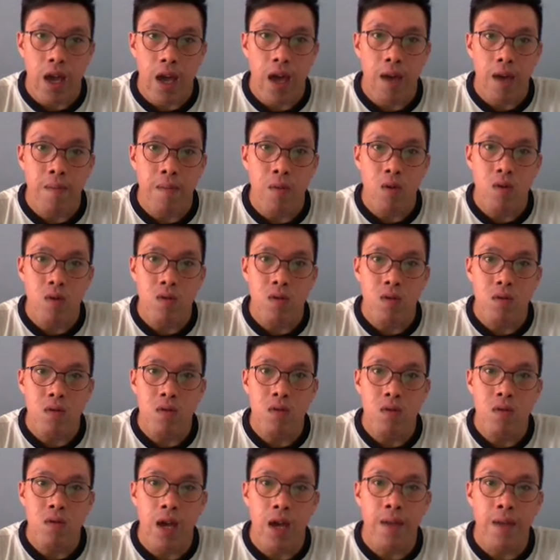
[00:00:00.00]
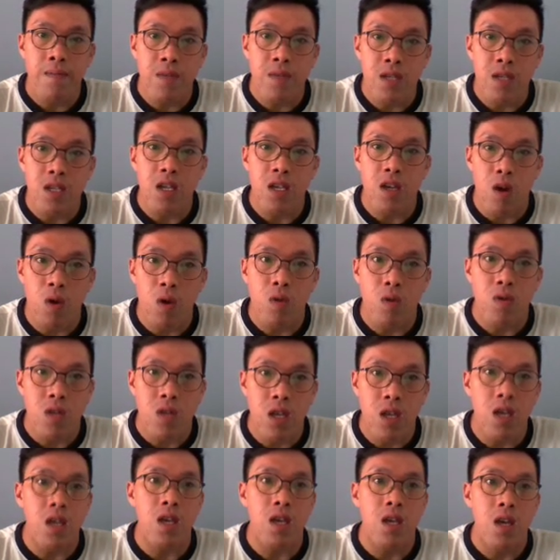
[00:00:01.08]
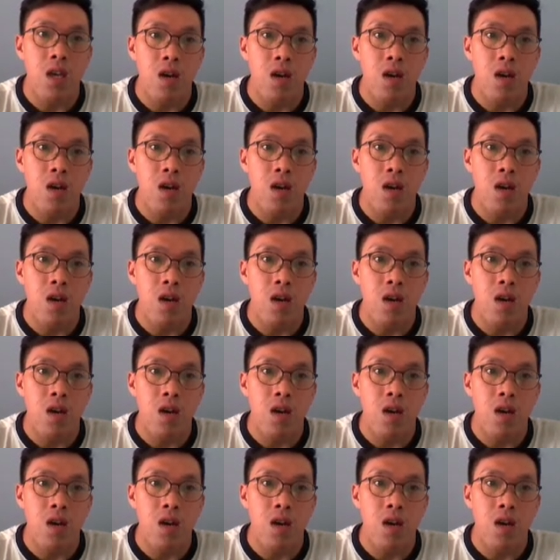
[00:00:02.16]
MCOT.